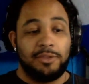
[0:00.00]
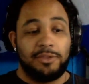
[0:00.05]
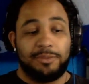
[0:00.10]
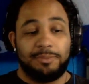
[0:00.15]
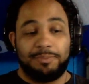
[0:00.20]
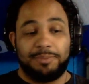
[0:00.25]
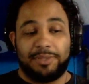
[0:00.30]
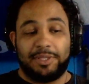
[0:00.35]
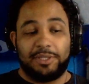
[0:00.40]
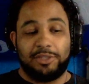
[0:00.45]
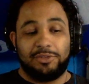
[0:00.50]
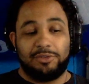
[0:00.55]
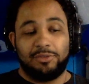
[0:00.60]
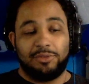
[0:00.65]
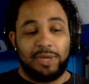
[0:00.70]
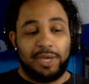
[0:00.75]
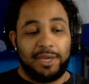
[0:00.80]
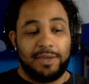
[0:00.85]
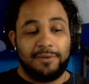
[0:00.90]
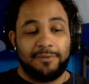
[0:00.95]
But they do
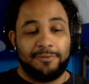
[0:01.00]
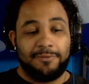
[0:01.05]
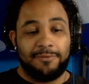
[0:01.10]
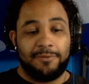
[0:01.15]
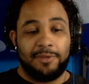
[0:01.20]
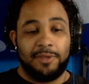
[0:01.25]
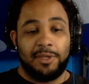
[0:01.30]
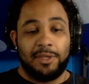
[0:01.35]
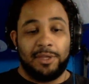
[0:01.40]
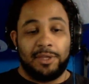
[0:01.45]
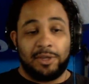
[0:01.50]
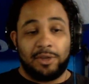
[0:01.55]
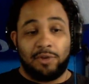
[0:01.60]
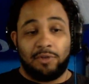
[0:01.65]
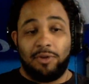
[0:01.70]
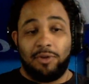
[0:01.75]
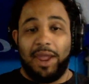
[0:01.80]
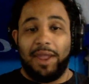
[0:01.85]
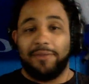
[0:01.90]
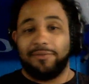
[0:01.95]
have
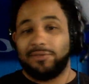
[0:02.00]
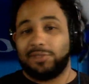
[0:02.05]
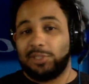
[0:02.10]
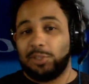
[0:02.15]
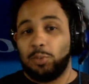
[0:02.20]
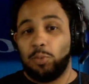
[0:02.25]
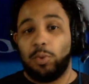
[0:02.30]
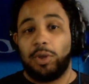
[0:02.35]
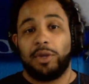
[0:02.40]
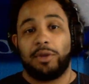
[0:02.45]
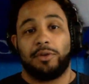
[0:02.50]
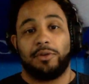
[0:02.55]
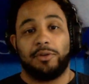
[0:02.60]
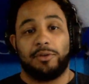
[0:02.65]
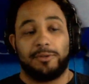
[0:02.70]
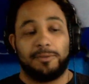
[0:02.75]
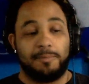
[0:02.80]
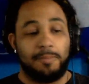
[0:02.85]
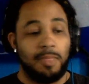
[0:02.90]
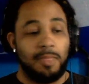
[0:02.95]
crafty wingers,
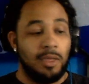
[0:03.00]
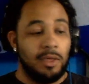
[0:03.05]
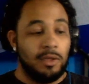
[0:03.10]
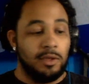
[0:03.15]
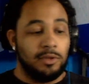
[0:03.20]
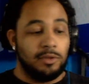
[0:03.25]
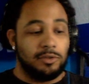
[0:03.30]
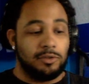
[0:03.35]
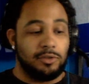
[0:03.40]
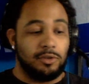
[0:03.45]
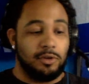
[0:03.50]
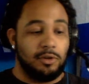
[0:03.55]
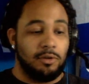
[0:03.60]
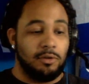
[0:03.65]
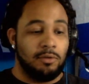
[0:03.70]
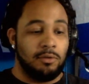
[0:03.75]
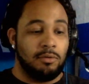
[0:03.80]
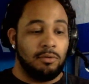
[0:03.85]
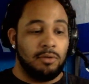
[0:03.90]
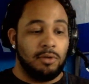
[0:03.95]

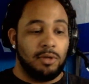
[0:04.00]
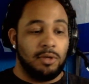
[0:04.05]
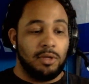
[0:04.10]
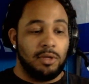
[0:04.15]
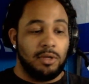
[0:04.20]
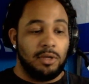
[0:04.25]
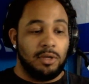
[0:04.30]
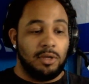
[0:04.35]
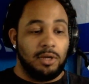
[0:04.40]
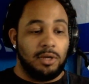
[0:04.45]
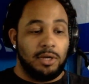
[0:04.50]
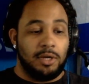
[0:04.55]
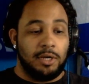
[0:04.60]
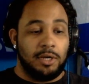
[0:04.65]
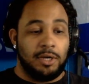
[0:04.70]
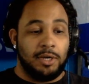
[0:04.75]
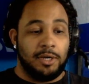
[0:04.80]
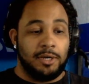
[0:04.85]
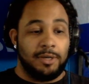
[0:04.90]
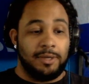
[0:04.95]
so
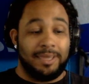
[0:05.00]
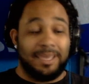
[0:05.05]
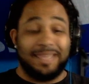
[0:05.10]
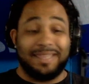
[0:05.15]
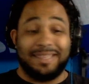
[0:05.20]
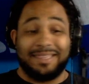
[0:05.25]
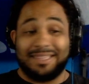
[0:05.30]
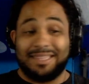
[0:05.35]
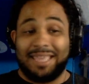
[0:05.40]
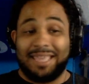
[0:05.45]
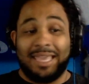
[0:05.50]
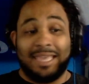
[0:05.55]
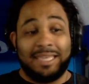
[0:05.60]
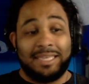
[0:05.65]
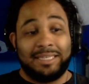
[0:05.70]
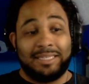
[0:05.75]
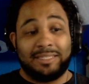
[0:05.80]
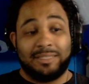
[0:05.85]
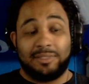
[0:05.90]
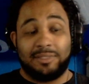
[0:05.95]

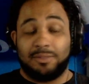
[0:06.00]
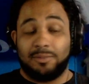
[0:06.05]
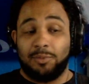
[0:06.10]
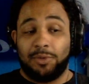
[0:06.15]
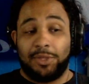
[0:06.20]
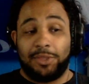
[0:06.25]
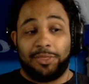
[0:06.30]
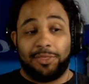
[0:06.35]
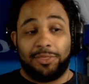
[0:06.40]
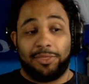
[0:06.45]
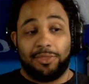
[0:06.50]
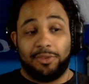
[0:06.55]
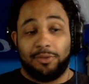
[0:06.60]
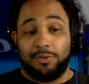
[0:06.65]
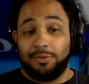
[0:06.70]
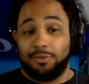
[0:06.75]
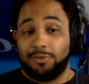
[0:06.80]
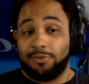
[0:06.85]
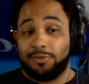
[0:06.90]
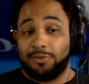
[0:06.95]
and with
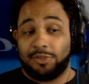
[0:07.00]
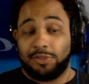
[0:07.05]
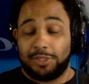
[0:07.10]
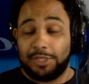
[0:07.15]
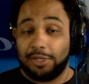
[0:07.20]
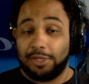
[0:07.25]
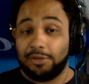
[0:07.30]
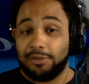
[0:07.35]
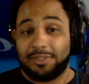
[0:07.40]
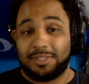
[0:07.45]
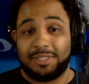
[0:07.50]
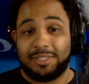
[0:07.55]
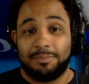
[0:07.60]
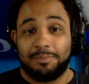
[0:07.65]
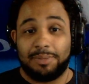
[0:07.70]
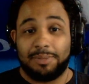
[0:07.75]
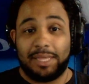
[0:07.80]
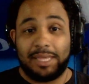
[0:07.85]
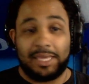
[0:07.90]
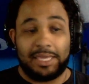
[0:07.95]
Sigurdsson
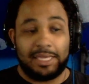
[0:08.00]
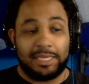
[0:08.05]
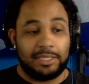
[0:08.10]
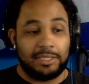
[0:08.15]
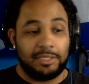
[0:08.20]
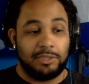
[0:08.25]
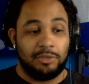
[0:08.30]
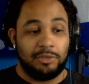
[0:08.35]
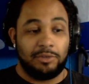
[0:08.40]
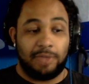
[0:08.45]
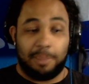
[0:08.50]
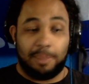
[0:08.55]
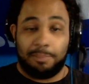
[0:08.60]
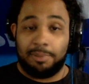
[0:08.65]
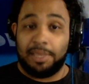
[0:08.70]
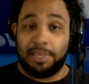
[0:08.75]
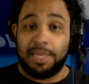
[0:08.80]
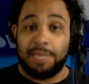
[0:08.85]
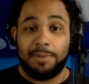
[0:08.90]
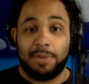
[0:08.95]
playing, that
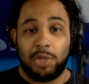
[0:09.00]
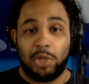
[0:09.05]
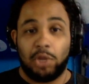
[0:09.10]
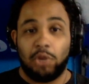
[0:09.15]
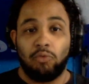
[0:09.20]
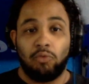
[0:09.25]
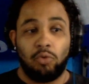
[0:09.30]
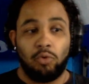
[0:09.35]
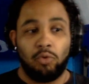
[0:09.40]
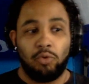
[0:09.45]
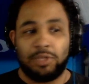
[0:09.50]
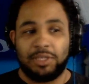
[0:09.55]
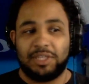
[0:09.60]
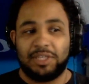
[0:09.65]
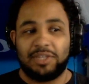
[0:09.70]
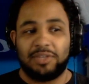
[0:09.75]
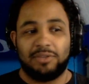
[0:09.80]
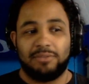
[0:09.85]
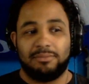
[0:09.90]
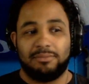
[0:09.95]
playmaker role,
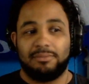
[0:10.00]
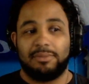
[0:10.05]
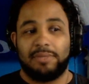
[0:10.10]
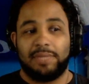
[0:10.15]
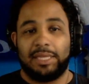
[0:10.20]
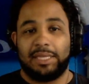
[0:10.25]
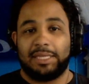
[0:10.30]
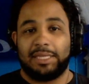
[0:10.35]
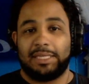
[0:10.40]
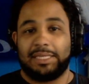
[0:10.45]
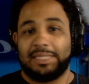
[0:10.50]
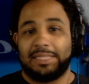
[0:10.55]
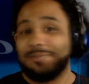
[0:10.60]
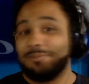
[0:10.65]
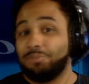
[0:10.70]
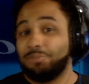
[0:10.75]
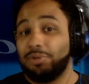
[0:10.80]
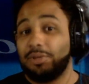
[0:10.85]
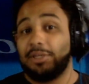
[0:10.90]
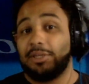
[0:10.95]
he's
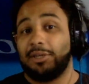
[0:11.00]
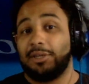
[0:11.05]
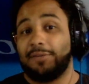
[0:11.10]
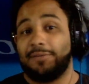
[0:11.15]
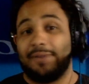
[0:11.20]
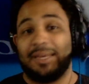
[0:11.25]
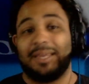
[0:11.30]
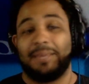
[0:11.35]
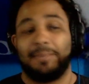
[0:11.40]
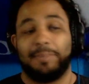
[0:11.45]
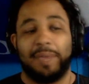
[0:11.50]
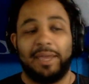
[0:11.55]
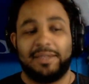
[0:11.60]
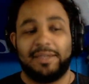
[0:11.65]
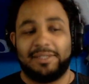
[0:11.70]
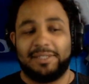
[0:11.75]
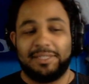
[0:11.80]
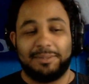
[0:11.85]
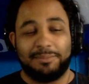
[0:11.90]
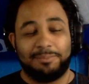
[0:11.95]
pretty good at finding a pass. He
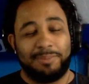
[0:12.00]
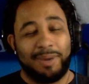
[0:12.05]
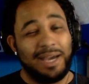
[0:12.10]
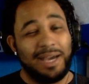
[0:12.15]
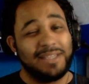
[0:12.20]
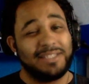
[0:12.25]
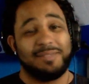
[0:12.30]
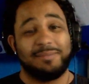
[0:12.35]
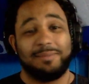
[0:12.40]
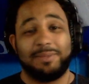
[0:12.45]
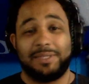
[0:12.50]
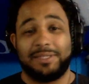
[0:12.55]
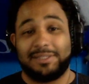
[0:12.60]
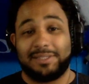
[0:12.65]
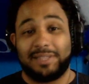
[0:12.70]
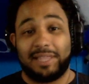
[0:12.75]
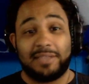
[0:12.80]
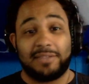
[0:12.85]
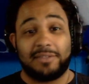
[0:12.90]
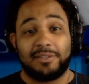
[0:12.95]
could possibly
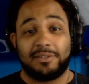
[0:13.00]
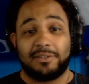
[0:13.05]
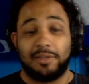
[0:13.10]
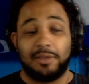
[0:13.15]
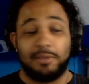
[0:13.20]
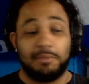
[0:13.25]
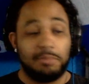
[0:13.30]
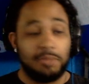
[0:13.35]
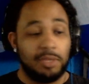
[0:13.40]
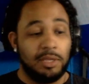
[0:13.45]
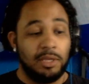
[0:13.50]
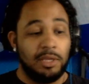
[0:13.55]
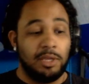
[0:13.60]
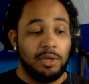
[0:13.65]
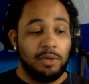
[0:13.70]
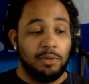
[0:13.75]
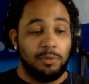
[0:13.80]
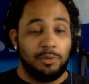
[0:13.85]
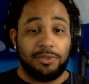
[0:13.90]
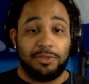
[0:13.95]
slice us up
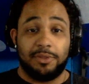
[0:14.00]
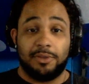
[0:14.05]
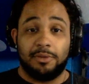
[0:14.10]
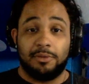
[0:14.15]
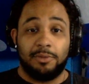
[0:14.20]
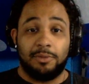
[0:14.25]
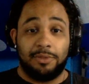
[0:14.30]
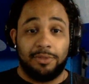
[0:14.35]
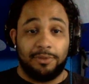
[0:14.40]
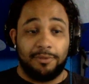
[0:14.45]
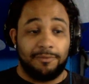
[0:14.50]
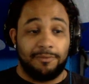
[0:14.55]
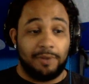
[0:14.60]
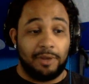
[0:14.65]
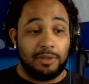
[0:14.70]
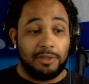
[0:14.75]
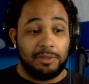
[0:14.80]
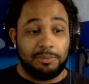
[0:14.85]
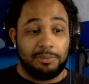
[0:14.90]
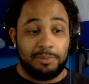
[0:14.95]
with a
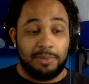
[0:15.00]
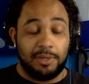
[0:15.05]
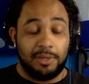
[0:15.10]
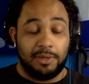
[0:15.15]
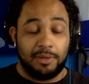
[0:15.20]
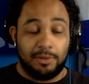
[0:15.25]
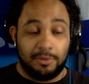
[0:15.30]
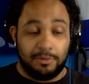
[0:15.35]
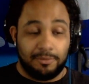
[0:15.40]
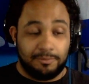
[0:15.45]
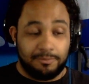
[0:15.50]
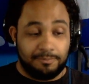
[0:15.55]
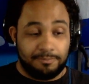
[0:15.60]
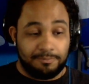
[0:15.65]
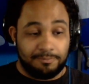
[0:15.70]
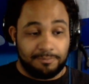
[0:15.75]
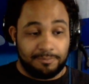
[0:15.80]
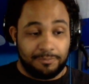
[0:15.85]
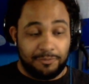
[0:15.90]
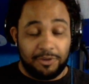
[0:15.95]

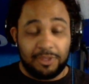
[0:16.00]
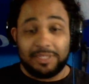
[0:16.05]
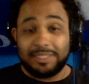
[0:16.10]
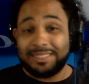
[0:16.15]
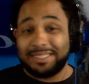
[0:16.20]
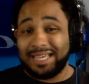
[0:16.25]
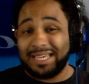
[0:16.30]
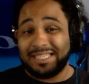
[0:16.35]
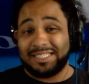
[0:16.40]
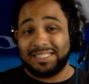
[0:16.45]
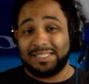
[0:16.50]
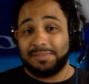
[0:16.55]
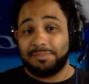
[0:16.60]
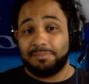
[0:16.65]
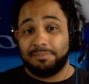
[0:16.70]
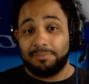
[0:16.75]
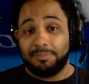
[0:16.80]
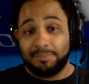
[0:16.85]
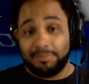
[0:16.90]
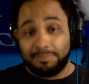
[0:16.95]
fairly nice
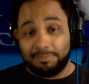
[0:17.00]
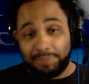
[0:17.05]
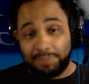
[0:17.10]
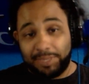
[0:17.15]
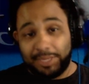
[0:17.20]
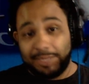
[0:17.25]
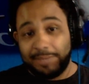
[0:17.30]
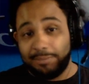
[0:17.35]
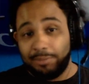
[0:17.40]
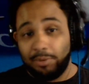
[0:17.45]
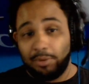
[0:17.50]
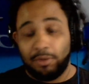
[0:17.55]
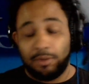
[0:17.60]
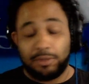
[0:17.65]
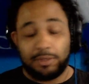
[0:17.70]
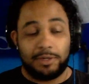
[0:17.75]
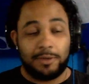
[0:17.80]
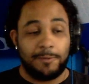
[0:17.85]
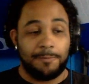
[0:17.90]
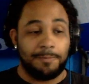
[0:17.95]
played
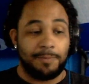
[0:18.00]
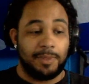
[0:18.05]
ball.